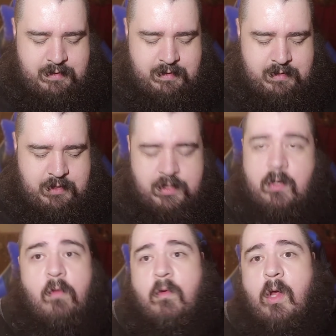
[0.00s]
and just
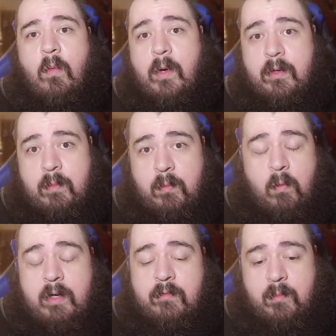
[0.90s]
an overall
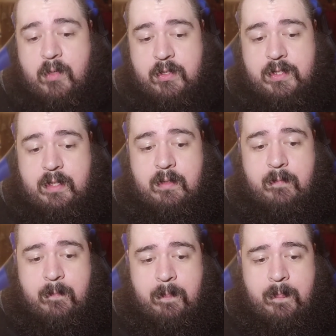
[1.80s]
wonderful person.
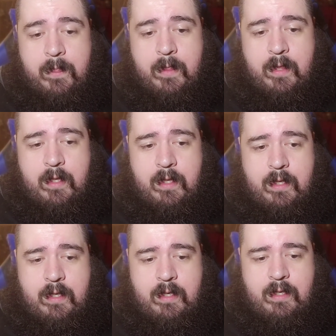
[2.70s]

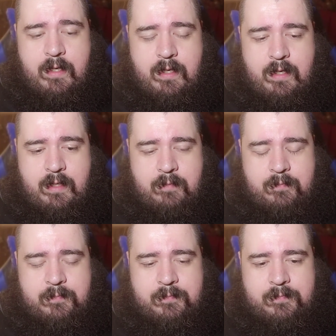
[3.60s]

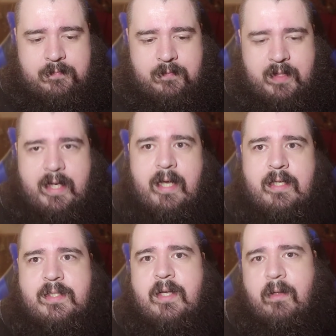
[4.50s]

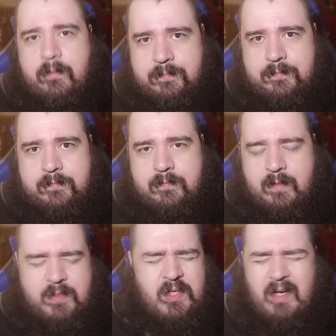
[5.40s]
Kayla Settle.
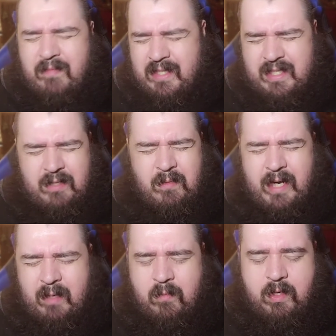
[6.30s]
I'm sorry if I said the
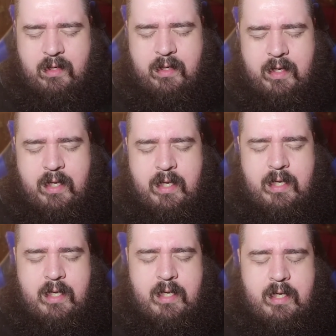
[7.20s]
name wrong.
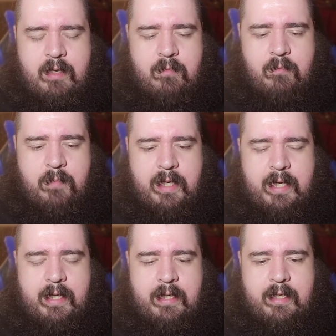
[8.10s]

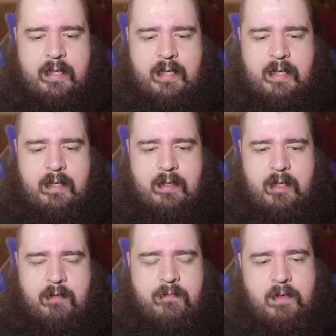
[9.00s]
But
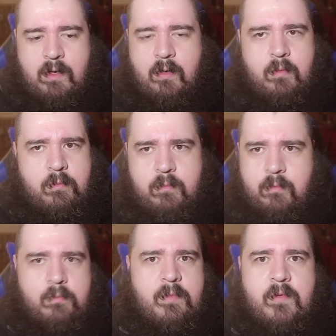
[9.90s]
if you know
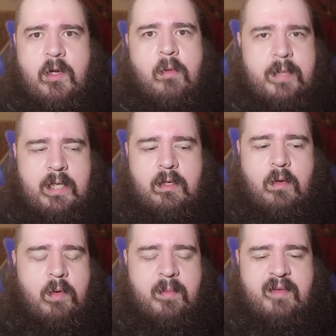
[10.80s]
me, you
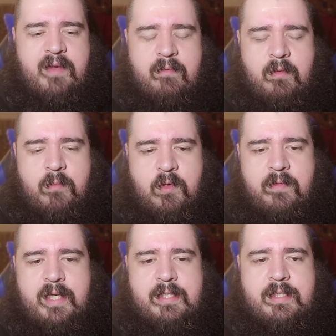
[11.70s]
know one of my favorite
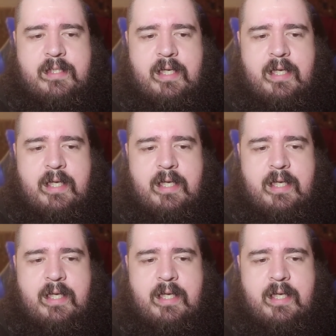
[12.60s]
movies